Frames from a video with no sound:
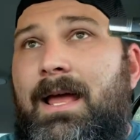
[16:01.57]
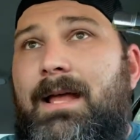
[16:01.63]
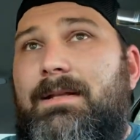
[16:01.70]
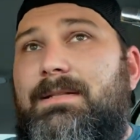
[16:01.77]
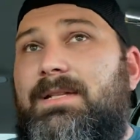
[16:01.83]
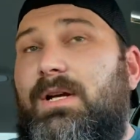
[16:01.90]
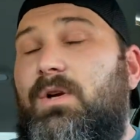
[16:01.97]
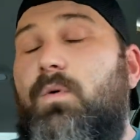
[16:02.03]

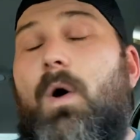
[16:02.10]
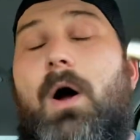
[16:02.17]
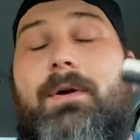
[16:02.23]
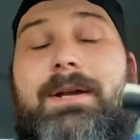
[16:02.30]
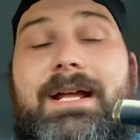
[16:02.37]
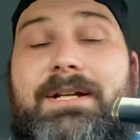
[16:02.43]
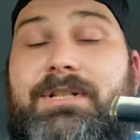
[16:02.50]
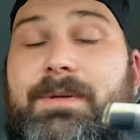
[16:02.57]
to quote
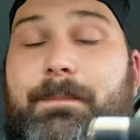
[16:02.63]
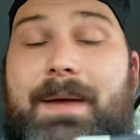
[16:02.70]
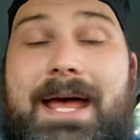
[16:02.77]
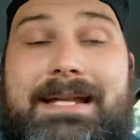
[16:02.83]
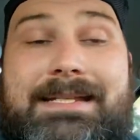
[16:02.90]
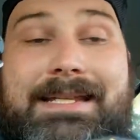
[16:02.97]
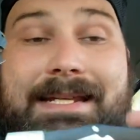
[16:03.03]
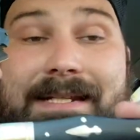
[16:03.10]
Nick
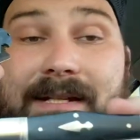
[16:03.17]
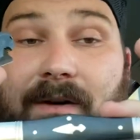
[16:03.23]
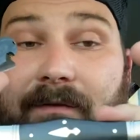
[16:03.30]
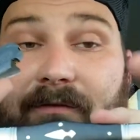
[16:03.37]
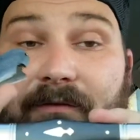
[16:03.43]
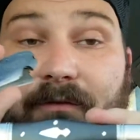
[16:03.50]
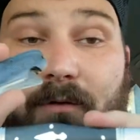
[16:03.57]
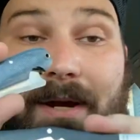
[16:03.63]
Shabazz, these are
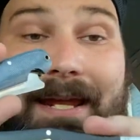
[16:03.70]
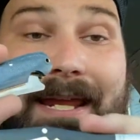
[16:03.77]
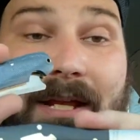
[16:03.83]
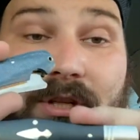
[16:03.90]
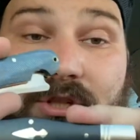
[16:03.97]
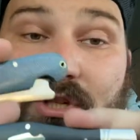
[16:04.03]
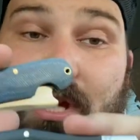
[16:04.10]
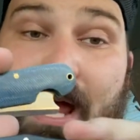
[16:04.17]

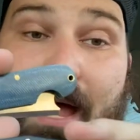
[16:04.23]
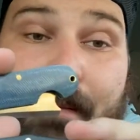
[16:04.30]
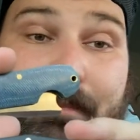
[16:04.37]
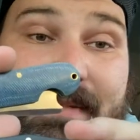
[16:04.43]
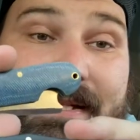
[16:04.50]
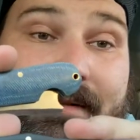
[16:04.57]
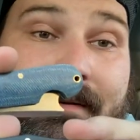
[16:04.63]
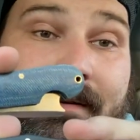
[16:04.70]
freaking
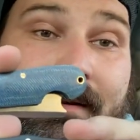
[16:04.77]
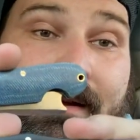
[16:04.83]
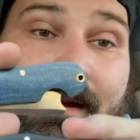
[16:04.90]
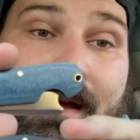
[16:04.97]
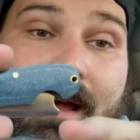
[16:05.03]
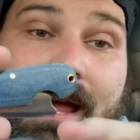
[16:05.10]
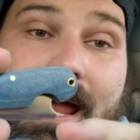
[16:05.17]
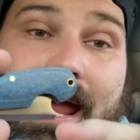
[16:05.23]
gems.
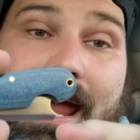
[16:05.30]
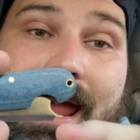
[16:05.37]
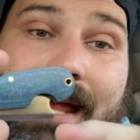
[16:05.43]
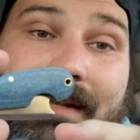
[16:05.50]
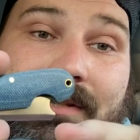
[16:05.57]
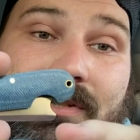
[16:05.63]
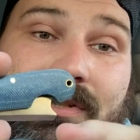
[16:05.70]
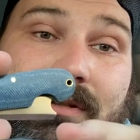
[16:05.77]

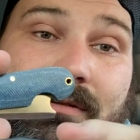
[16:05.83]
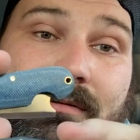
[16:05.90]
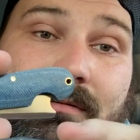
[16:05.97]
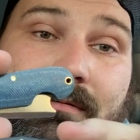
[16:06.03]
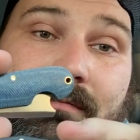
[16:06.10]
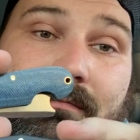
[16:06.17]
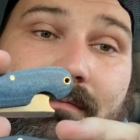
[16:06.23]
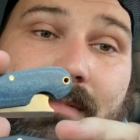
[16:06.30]
And
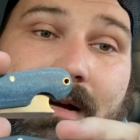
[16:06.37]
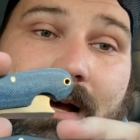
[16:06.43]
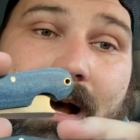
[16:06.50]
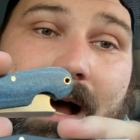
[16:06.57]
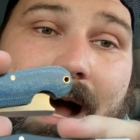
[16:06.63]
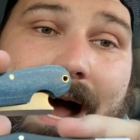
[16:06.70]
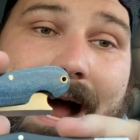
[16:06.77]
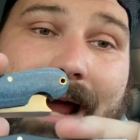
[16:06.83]

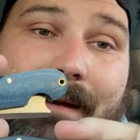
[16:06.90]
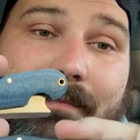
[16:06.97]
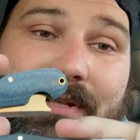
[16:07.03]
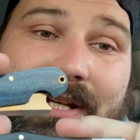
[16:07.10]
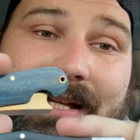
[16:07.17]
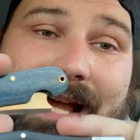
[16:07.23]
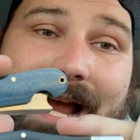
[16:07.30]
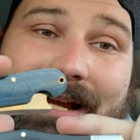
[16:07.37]
I am
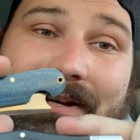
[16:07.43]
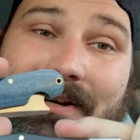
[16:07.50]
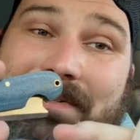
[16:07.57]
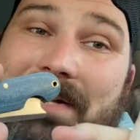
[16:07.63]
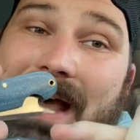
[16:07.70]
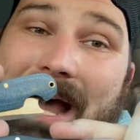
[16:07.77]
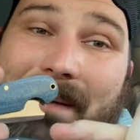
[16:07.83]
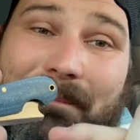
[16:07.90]
just, I
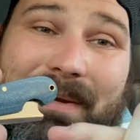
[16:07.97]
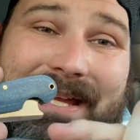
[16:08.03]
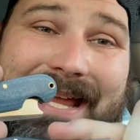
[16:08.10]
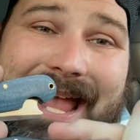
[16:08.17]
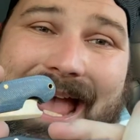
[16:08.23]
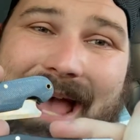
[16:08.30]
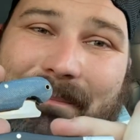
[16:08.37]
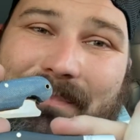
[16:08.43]
could not be
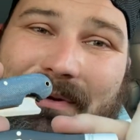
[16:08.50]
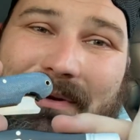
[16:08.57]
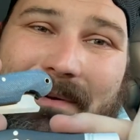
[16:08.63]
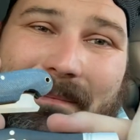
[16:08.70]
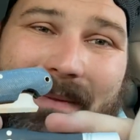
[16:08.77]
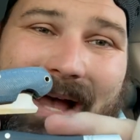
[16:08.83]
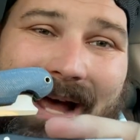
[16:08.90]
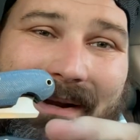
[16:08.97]
happier
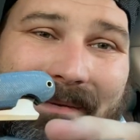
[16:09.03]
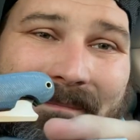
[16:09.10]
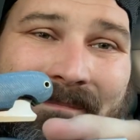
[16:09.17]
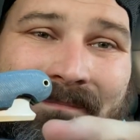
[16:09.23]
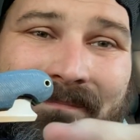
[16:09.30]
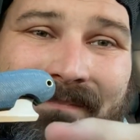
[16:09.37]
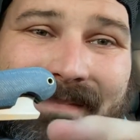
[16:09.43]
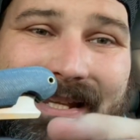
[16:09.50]
about them.
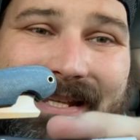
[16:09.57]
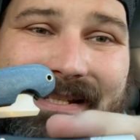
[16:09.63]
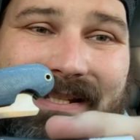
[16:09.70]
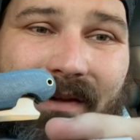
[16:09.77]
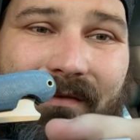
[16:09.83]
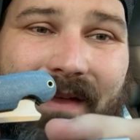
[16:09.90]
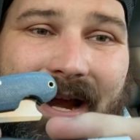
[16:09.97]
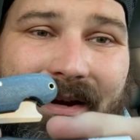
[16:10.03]

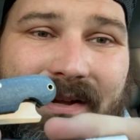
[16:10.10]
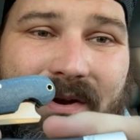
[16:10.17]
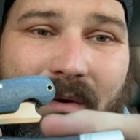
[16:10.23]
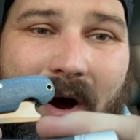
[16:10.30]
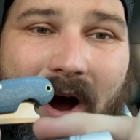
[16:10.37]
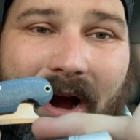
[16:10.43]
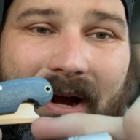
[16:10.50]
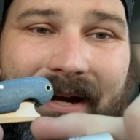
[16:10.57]
So there you
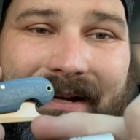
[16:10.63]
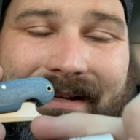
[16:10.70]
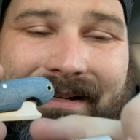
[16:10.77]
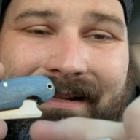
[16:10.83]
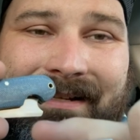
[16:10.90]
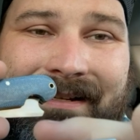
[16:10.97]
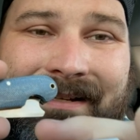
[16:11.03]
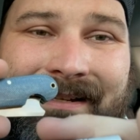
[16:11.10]
are.
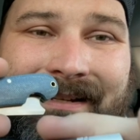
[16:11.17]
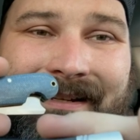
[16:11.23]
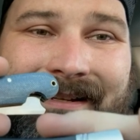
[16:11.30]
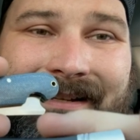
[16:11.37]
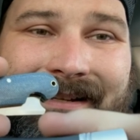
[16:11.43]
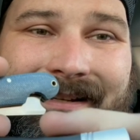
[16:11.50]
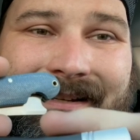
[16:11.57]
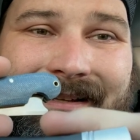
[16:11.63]

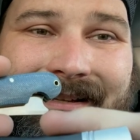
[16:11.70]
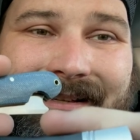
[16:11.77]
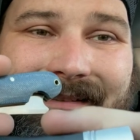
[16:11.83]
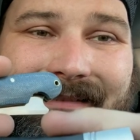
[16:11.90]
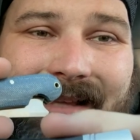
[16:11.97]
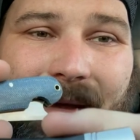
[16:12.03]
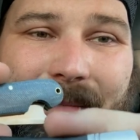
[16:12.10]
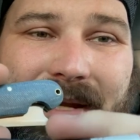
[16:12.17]

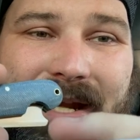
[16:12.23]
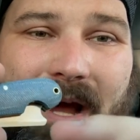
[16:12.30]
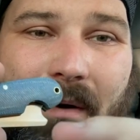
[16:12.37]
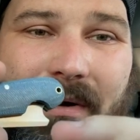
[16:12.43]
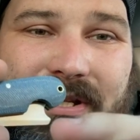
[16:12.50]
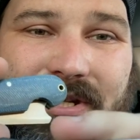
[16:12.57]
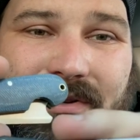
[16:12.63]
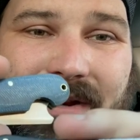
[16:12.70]
Let me know
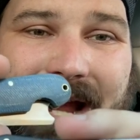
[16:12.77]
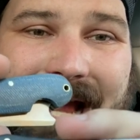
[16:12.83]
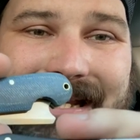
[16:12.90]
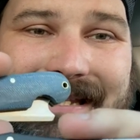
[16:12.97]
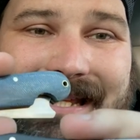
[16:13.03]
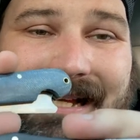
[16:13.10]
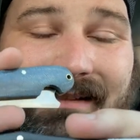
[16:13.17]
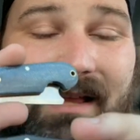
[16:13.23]
what you guys
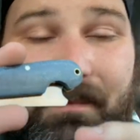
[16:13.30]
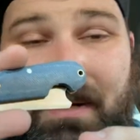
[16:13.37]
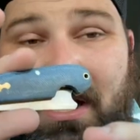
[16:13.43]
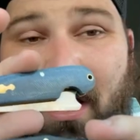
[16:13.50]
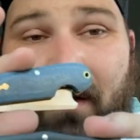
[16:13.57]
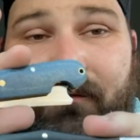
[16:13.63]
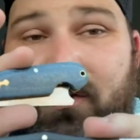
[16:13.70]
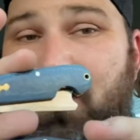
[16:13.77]
think. Let me
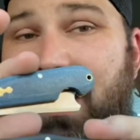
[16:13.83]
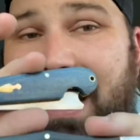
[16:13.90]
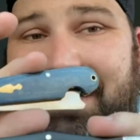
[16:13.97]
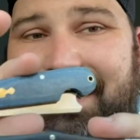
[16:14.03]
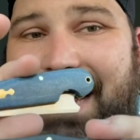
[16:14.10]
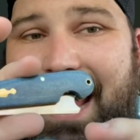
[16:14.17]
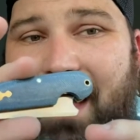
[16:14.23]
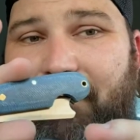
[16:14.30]
know if you
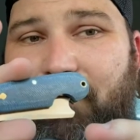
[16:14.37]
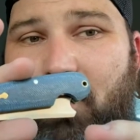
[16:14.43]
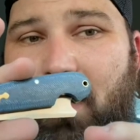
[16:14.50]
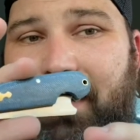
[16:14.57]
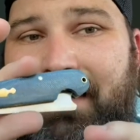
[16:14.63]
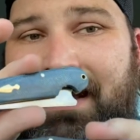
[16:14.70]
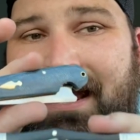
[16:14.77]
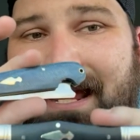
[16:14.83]
guys have
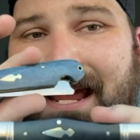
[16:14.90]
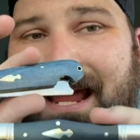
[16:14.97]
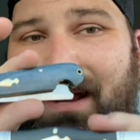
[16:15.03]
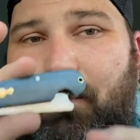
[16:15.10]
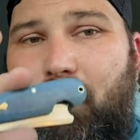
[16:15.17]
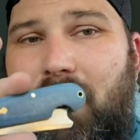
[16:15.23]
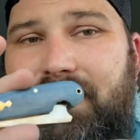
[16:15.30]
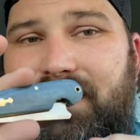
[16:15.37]
one
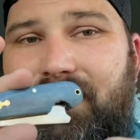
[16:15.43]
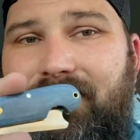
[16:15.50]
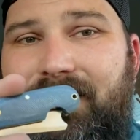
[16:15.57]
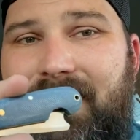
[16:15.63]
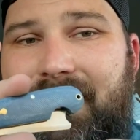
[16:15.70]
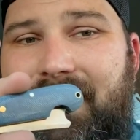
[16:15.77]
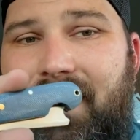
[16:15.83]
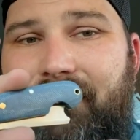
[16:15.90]
and what you
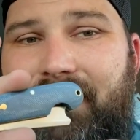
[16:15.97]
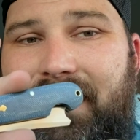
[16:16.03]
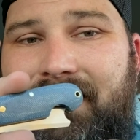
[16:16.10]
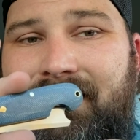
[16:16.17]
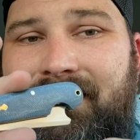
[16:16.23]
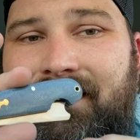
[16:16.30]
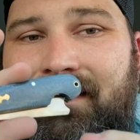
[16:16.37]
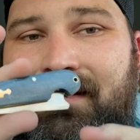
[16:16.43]
think of it.
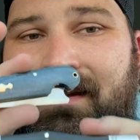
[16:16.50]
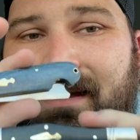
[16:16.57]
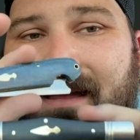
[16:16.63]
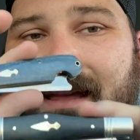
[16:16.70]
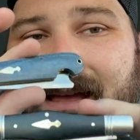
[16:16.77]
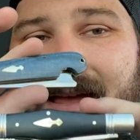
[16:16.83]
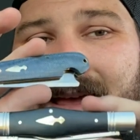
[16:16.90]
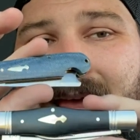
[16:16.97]

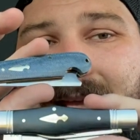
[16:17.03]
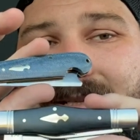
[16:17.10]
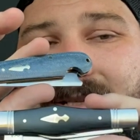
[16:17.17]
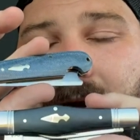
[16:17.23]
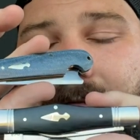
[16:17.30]
And don't